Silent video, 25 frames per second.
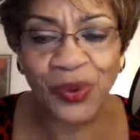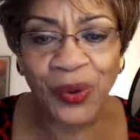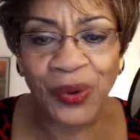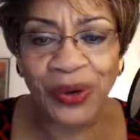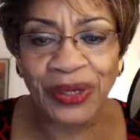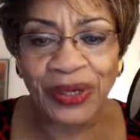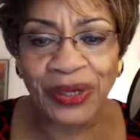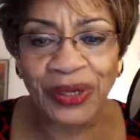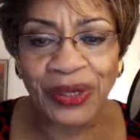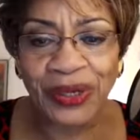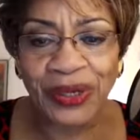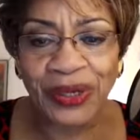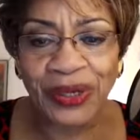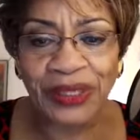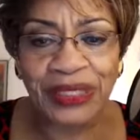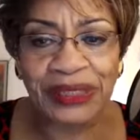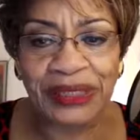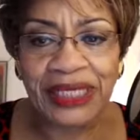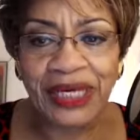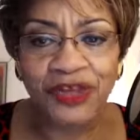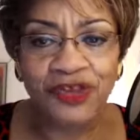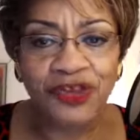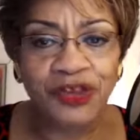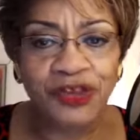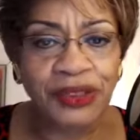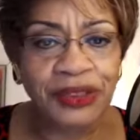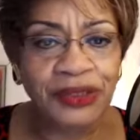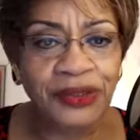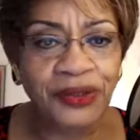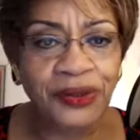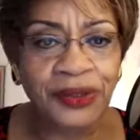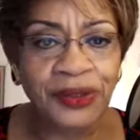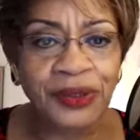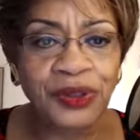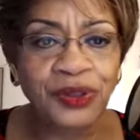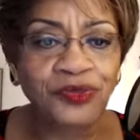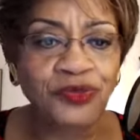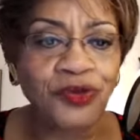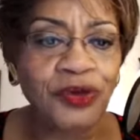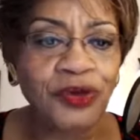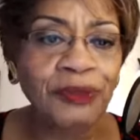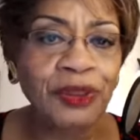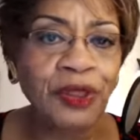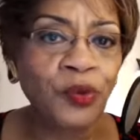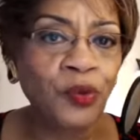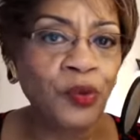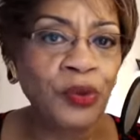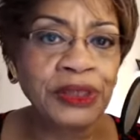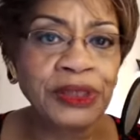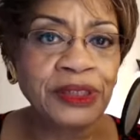organizations are extremely
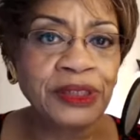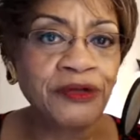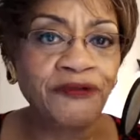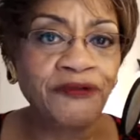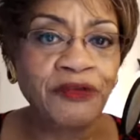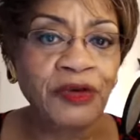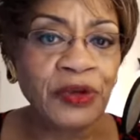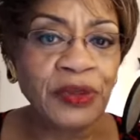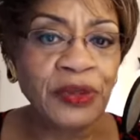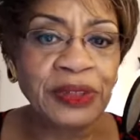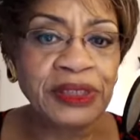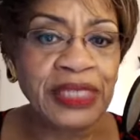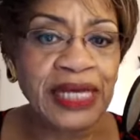risk averse,